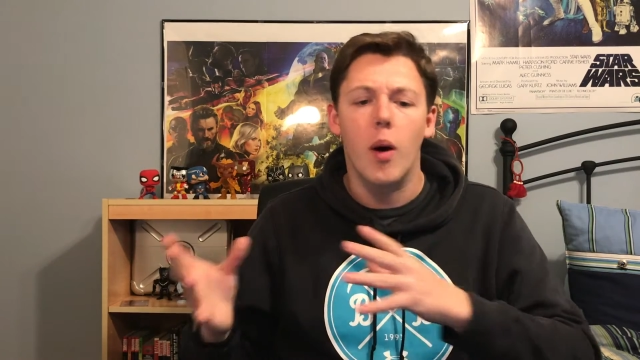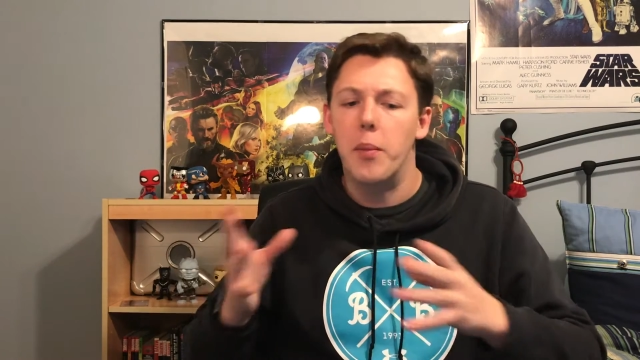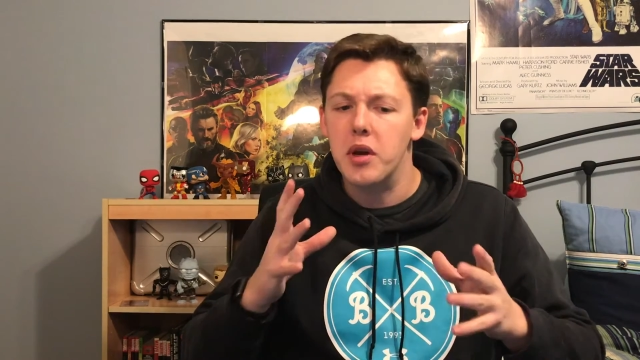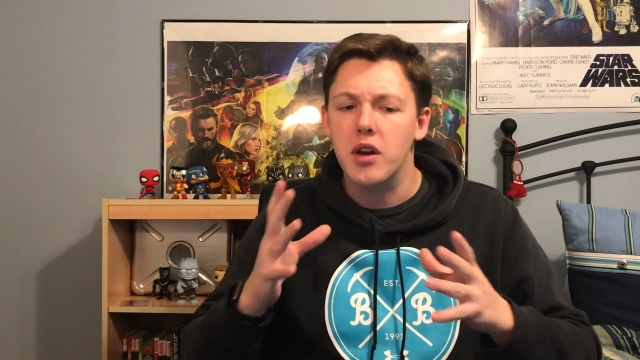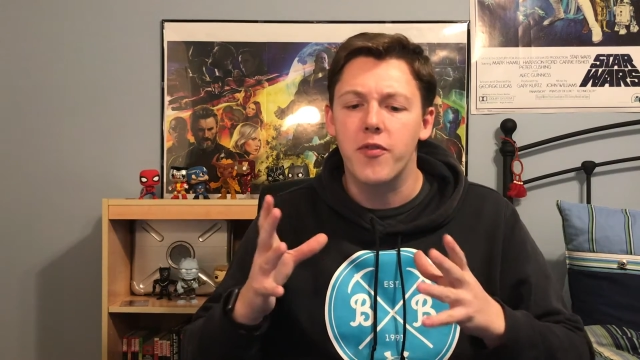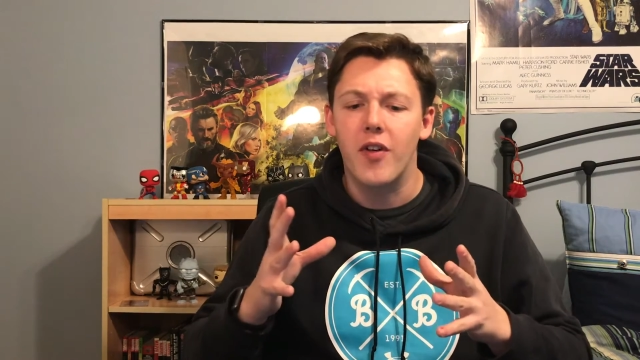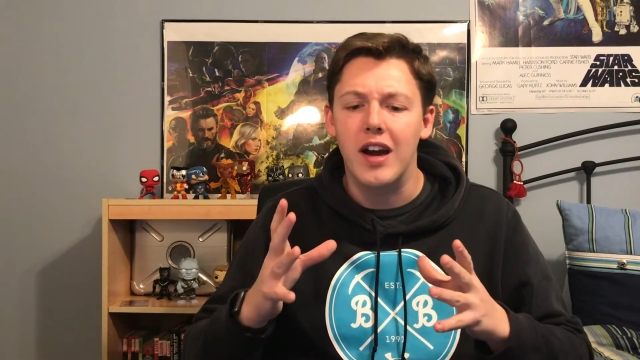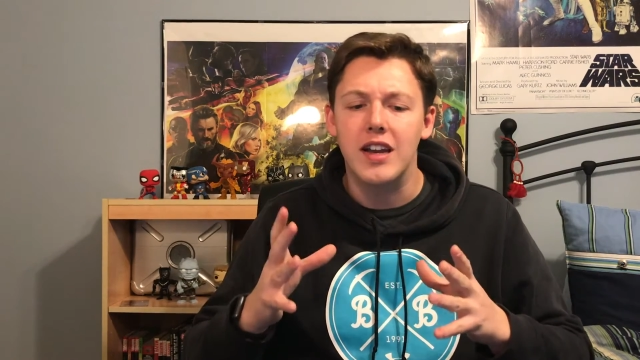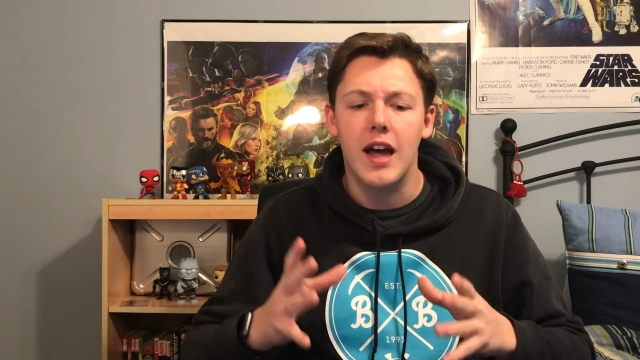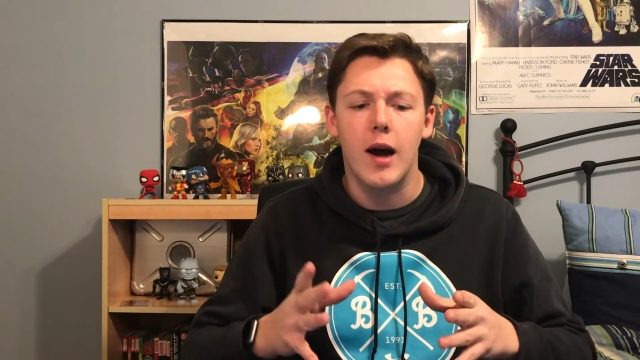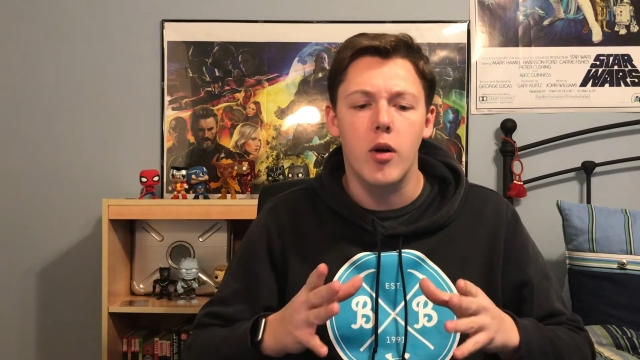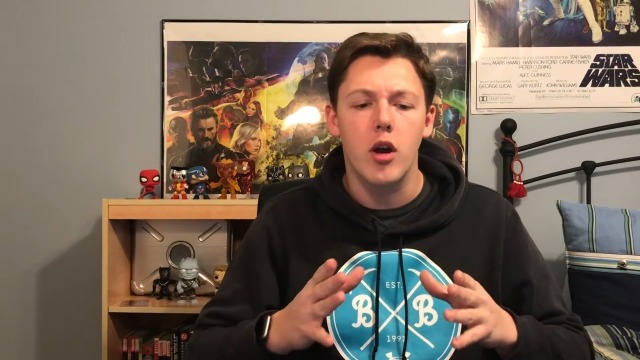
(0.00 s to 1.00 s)
I'm going to find
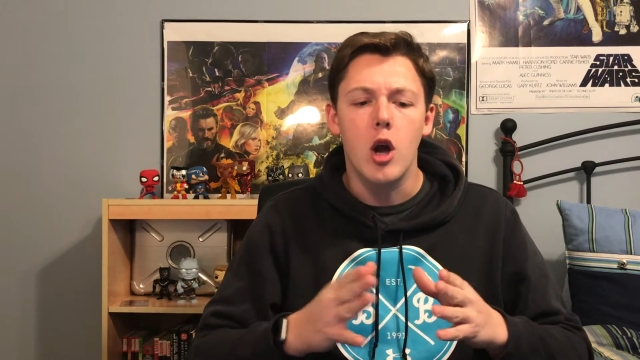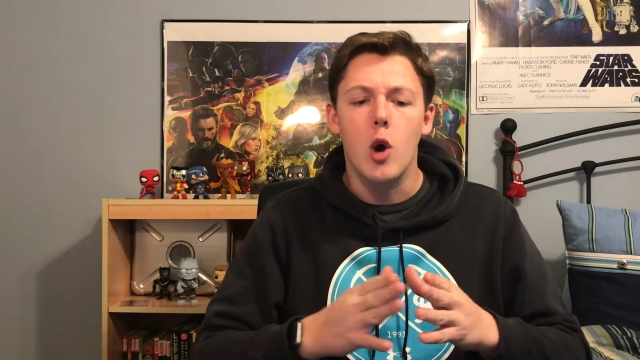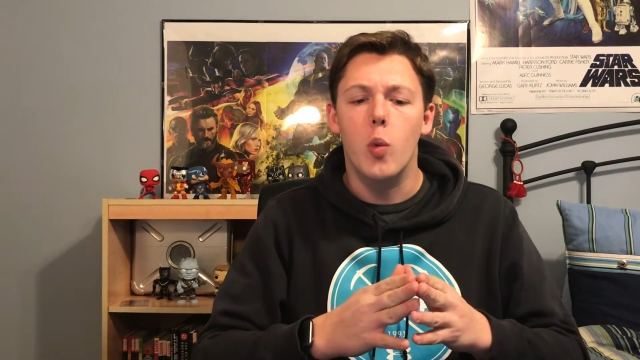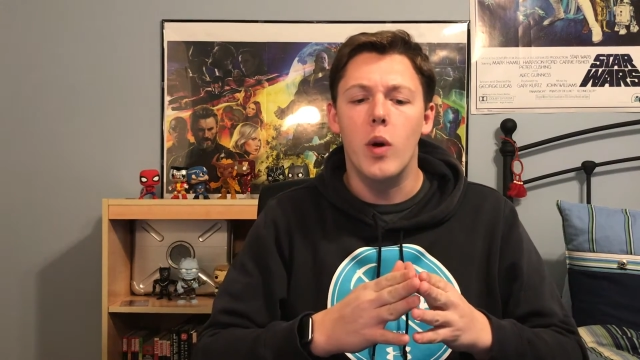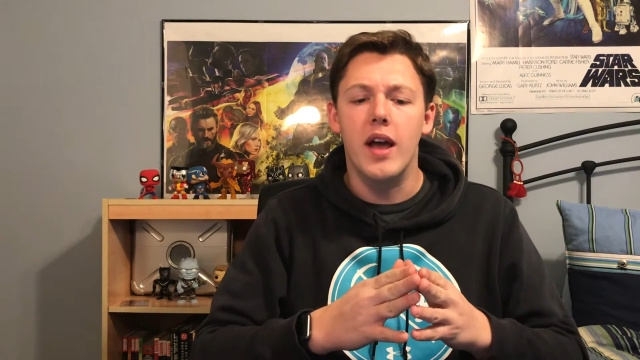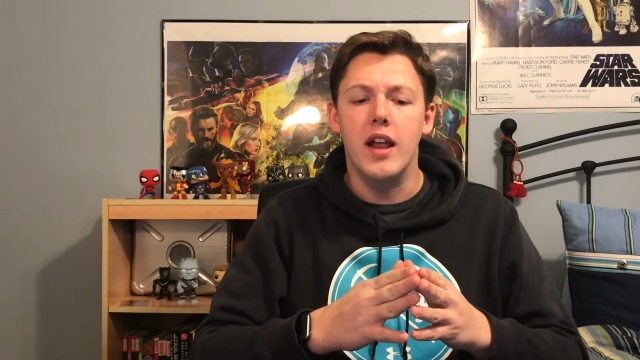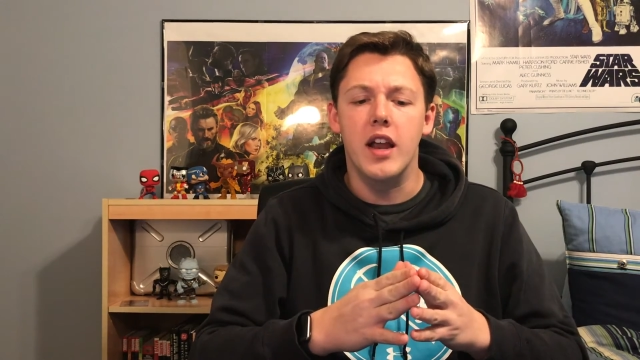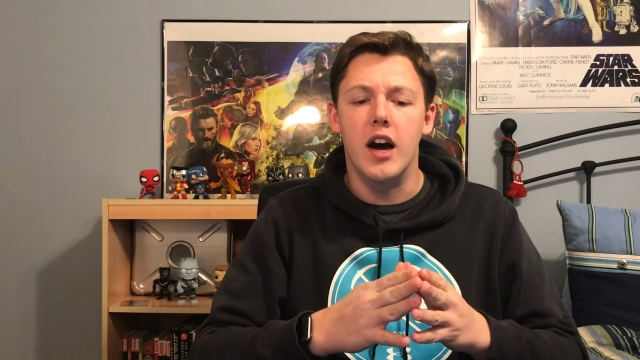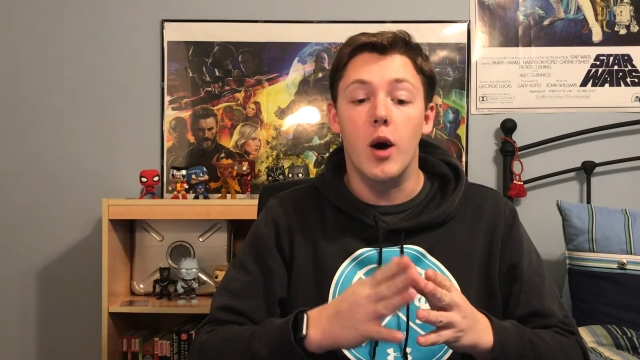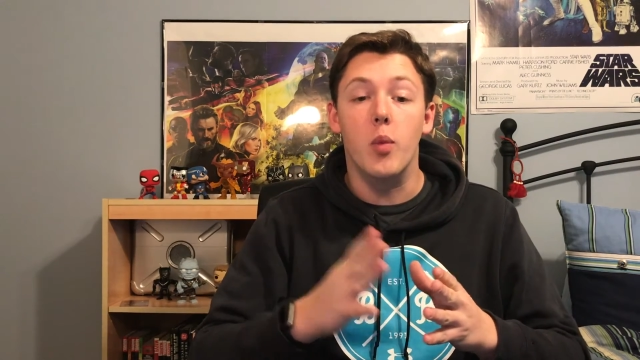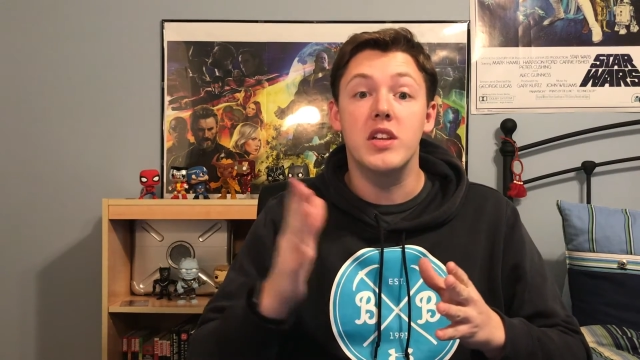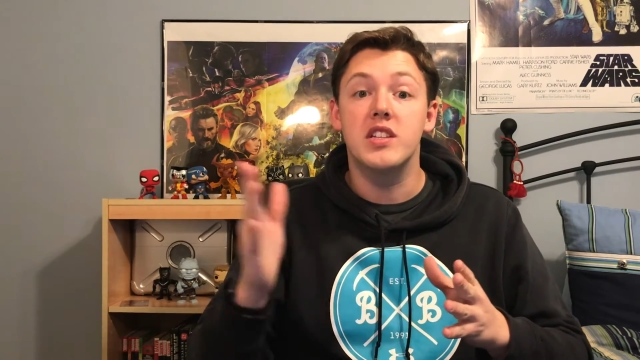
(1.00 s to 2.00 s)
out
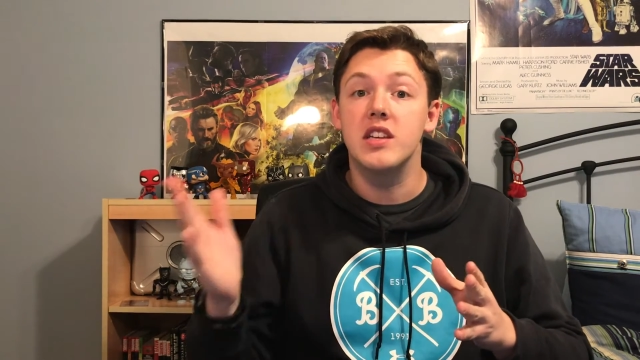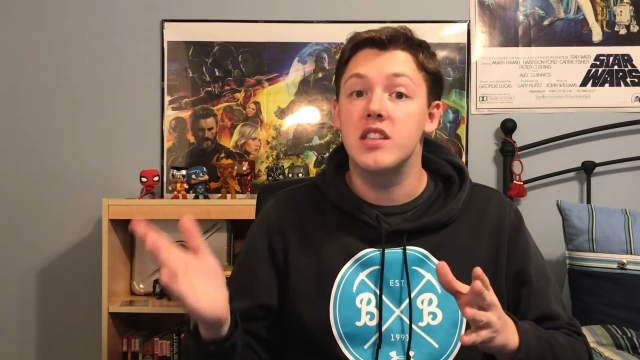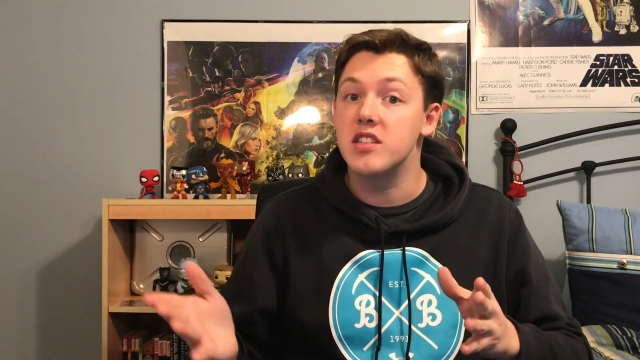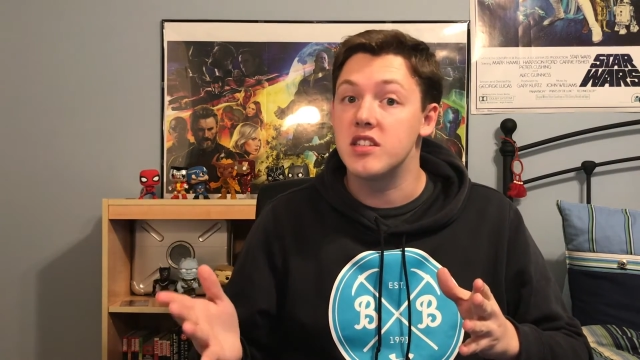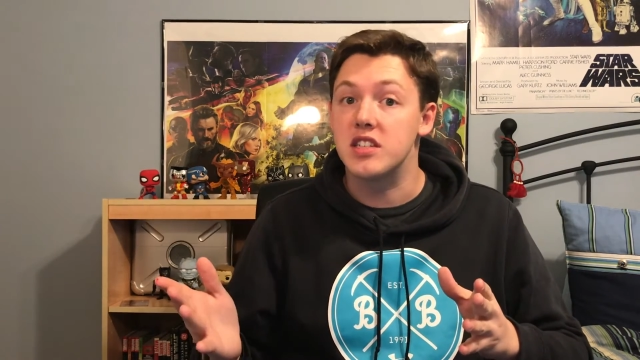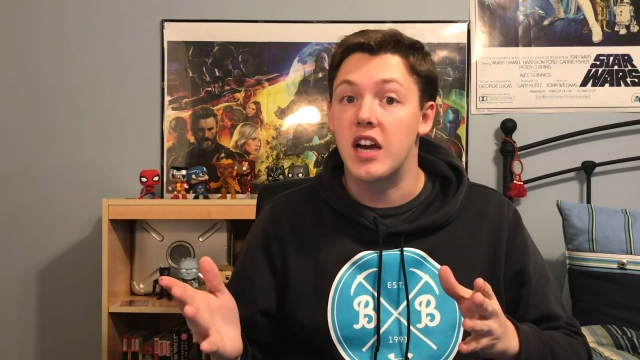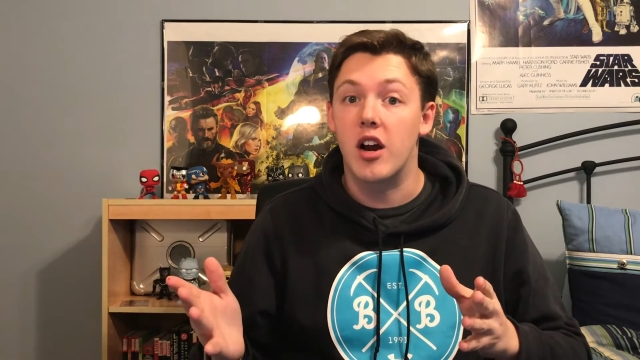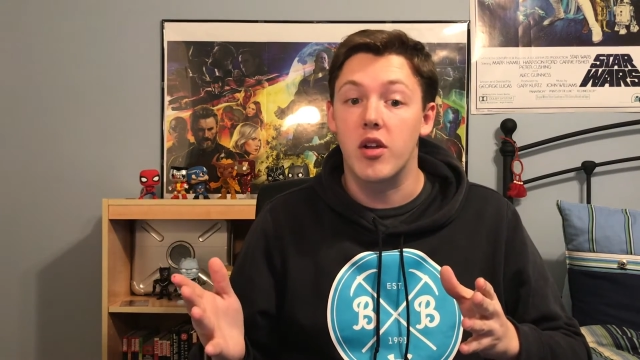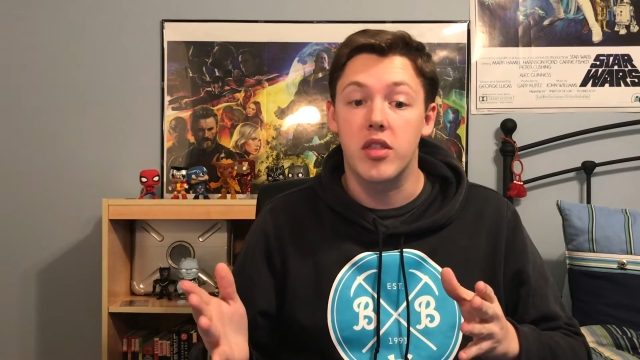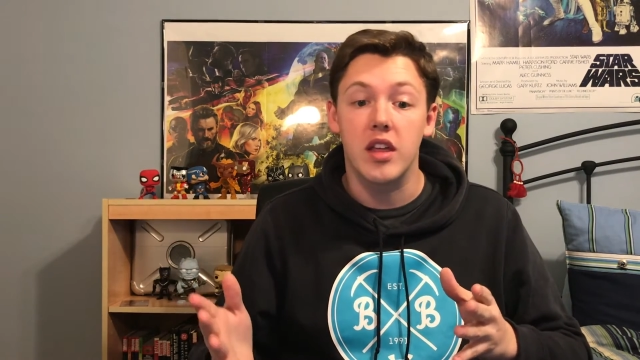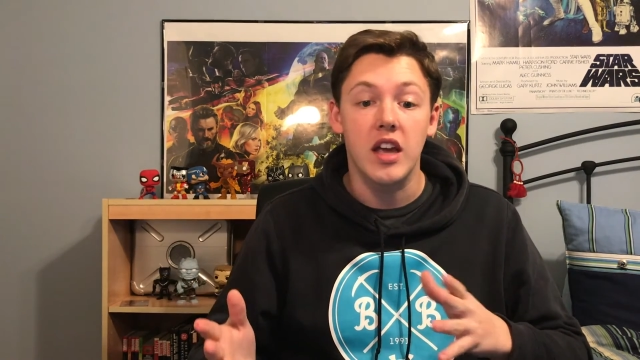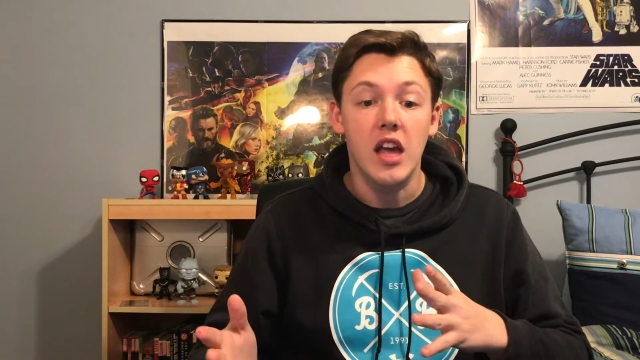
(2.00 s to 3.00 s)
when we see this entire
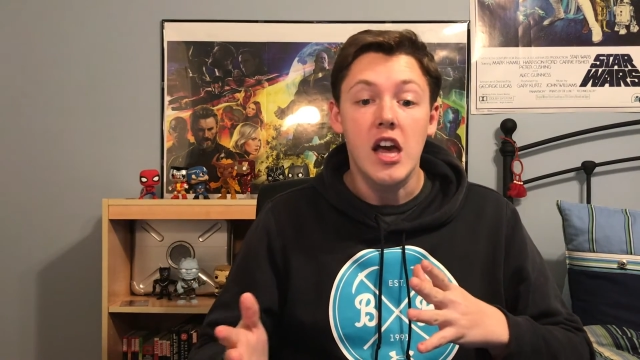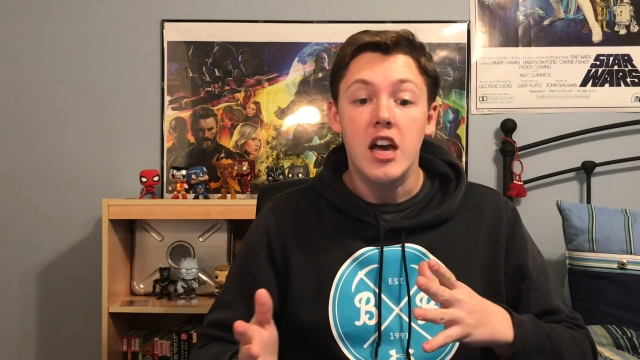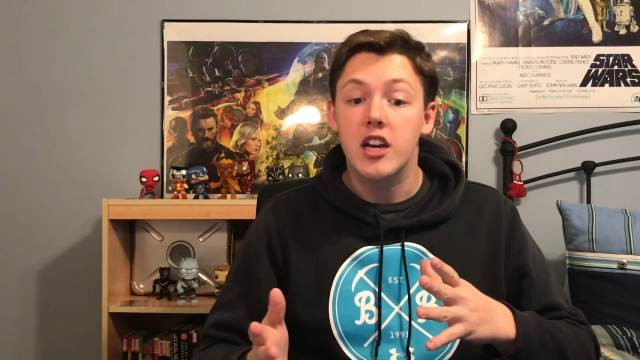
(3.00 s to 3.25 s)
thing